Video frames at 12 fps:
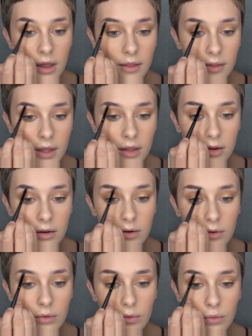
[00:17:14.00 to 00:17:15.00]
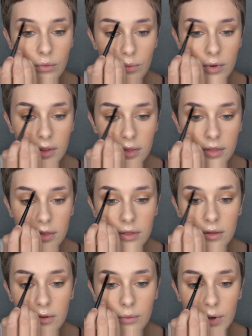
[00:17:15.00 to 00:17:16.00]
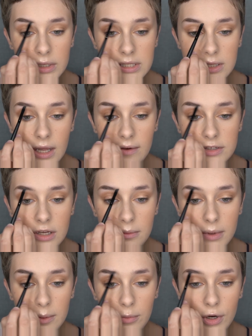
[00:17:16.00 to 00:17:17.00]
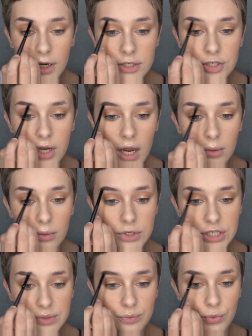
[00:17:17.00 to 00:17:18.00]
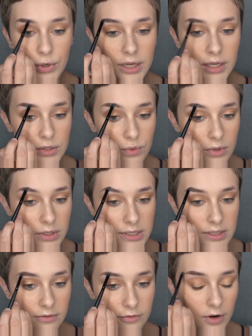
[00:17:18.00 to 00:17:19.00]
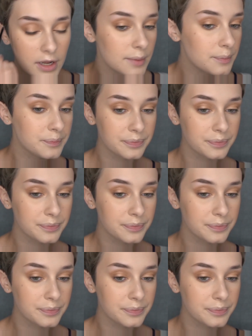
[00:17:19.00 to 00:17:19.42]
And then with what's left on my brush, I will just bring it towards the front.